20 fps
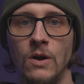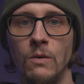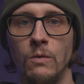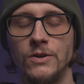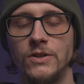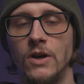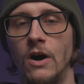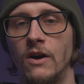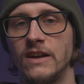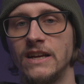We're
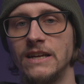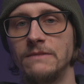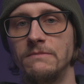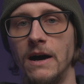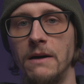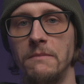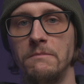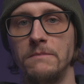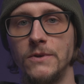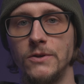talking
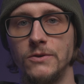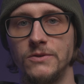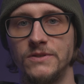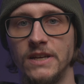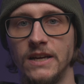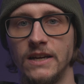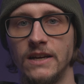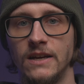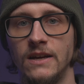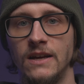about
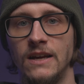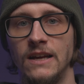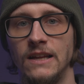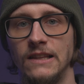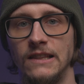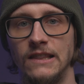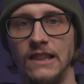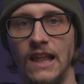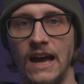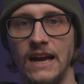music,
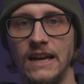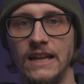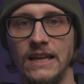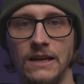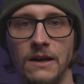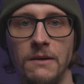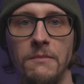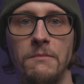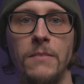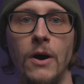
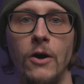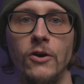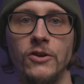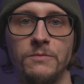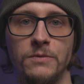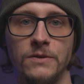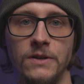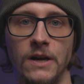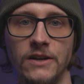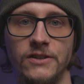lighting,
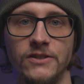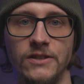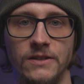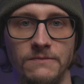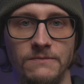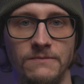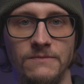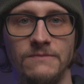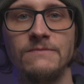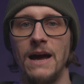post-production.